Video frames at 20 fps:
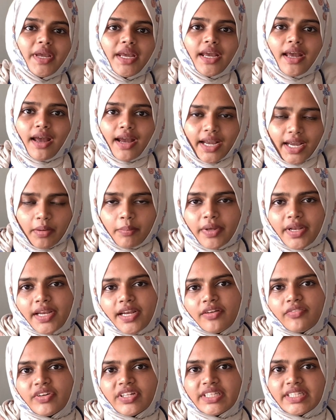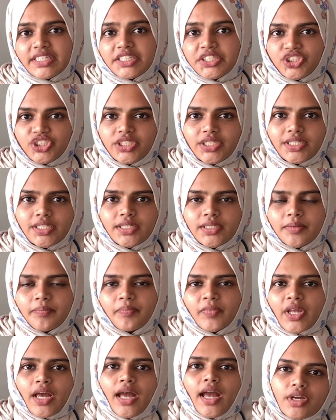be accompanied with itching.
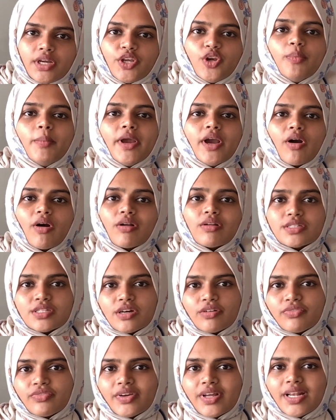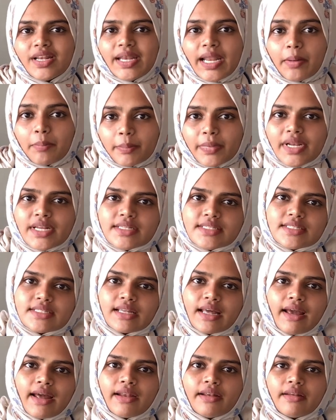You may also feel
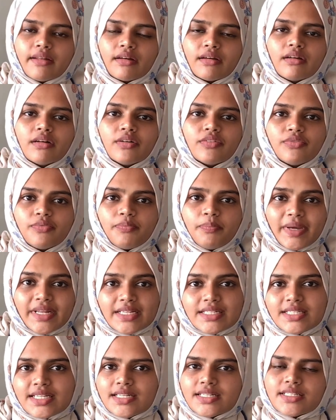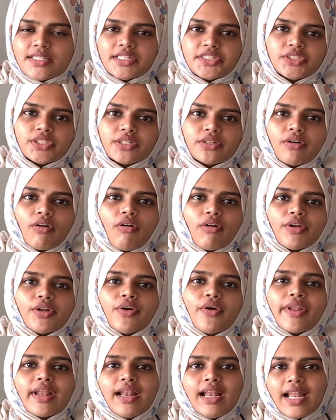numbness and pin sensation on
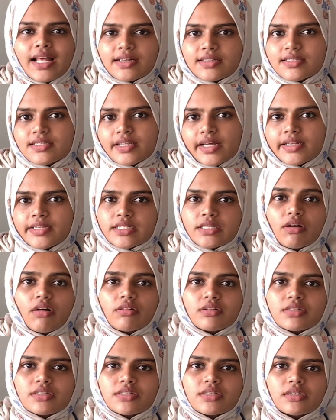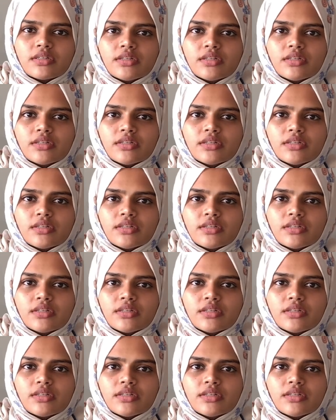your legs and soles.